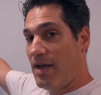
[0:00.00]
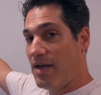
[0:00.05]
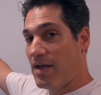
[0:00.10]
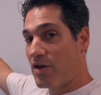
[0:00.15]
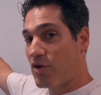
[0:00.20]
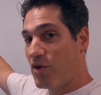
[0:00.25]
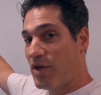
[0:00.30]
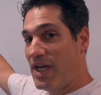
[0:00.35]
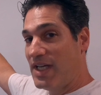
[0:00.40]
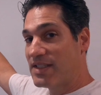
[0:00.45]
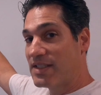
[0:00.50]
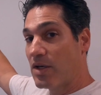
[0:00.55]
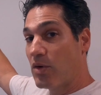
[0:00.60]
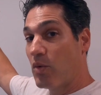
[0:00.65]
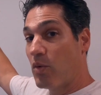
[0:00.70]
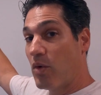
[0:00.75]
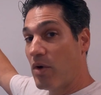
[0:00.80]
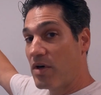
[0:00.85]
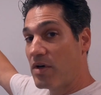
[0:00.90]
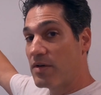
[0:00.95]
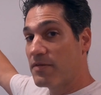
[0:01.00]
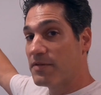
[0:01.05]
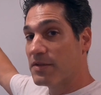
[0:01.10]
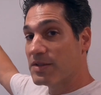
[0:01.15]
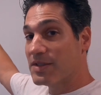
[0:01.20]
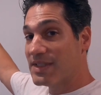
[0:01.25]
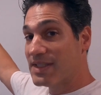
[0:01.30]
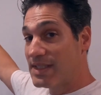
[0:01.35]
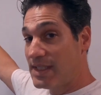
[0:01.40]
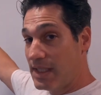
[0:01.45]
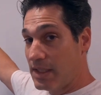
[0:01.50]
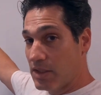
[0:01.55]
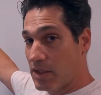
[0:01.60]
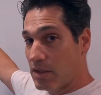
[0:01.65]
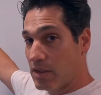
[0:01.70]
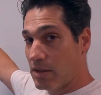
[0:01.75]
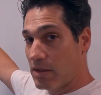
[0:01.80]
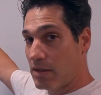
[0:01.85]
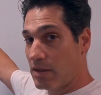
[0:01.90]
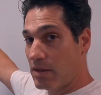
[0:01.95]
It creates a wonderful
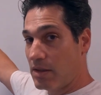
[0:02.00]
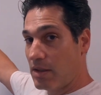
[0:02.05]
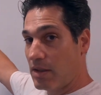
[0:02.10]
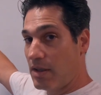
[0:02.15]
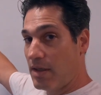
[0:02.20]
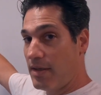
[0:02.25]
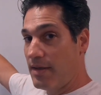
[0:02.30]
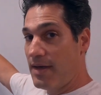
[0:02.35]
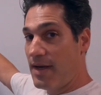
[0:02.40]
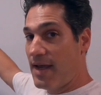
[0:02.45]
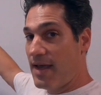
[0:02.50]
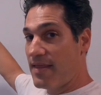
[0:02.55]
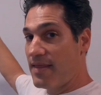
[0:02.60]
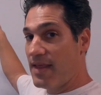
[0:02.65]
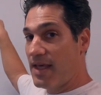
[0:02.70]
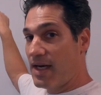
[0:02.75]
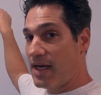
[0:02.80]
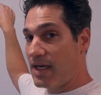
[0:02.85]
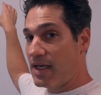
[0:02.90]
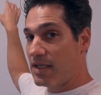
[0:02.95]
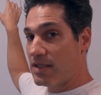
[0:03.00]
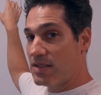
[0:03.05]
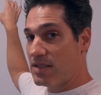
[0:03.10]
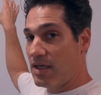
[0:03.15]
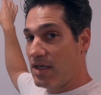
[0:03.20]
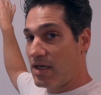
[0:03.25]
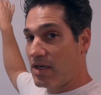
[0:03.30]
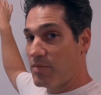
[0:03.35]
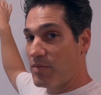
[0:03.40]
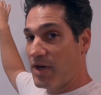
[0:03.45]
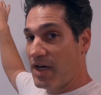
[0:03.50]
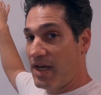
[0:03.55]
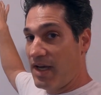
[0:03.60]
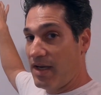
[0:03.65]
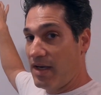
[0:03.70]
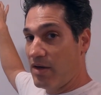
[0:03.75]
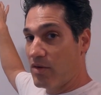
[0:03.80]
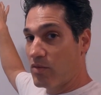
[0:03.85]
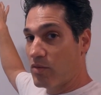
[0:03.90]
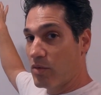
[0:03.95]
seal, and then I can take
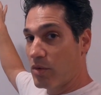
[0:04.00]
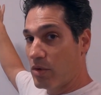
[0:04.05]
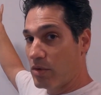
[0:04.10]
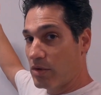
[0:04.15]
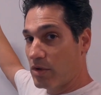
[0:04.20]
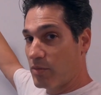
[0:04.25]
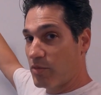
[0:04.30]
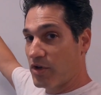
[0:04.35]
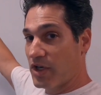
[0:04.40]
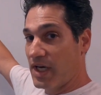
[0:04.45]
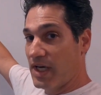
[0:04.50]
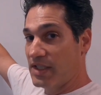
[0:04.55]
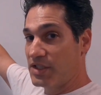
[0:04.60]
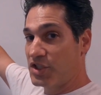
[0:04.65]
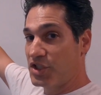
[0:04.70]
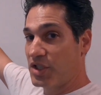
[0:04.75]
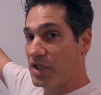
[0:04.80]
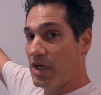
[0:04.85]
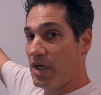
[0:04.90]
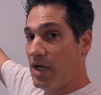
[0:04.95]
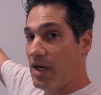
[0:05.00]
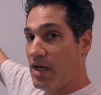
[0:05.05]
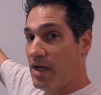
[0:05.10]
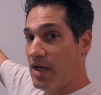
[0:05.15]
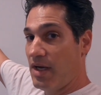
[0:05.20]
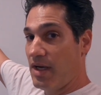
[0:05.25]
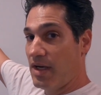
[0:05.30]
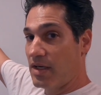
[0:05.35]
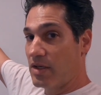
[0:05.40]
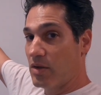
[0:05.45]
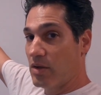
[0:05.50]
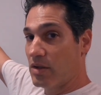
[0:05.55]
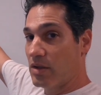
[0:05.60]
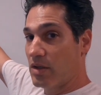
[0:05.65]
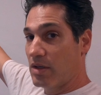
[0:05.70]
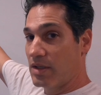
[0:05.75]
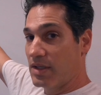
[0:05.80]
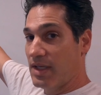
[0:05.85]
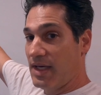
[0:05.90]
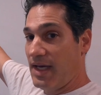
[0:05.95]
my roller brush and go
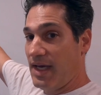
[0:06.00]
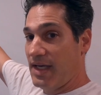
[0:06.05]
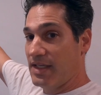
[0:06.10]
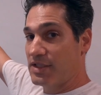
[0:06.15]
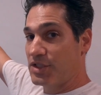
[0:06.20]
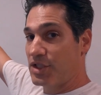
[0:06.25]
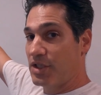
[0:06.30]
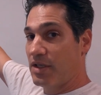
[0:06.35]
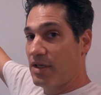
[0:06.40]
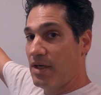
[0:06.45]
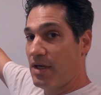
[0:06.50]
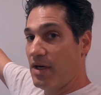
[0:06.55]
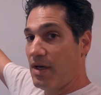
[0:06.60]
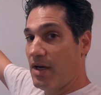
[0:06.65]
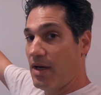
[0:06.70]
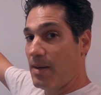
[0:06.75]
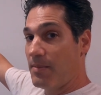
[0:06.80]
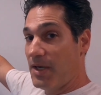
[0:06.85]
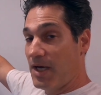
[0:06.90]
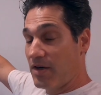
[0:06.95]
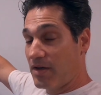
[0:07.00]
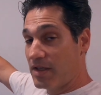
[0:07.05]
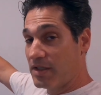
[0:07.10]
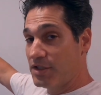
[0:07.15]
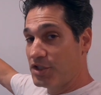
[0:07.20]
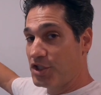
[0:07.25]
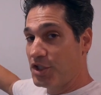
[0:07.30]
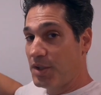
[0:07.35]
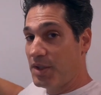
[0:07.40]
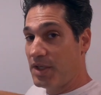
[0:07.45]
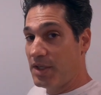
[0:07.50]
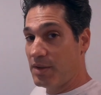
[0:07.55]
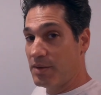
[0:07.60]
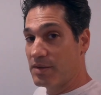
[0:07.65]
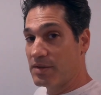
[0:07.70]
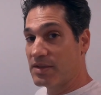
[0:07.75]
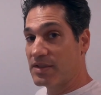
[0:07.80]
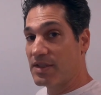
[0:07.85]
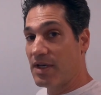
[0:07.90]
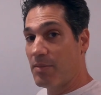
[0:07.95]
along the edge. I'm now going to show
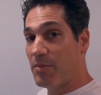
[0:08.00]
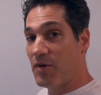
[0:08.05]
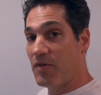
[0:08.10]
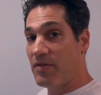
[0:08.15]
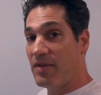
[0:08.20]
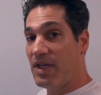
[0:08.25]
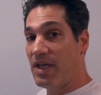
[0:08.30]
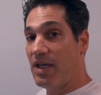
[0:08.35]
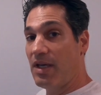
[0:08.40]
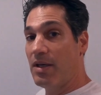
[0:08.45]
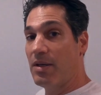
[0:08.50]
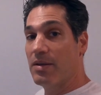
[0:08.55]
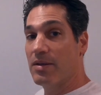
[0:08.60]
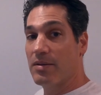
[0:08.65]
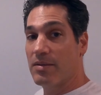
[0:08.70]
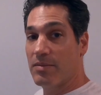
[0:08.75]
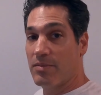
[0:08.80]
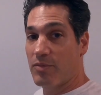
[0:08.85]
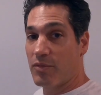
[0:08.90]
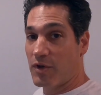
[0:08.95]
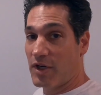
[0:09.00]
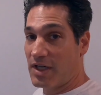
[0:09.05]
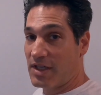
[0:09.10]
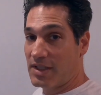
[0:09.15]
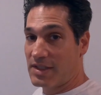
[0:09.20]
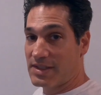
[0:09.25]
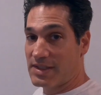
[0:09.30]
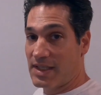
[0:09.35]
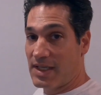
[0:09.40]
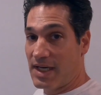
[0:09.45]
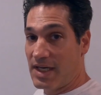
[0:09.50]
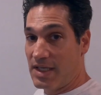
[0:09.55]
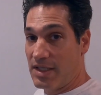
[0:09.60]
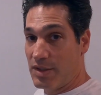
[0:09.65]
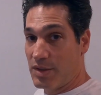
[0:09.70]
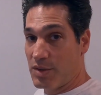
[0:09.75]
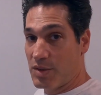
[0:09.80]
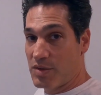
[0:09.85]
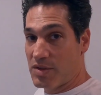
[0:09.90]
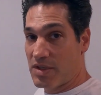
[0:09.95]
you some of the products that I
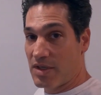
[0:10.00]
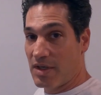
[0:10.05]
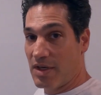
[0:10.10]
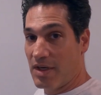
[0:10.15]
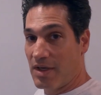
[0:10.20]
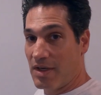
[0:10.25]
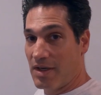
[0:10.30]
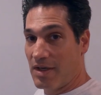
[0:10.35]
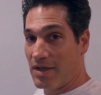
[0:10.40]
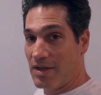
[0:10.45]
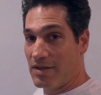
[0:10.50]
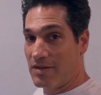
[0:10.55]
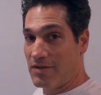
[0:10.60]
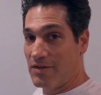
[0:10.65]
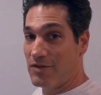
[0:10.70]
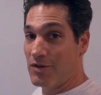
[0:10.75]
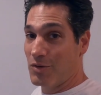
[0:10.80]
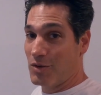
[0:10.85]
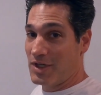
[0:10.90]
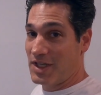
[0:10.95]
use to do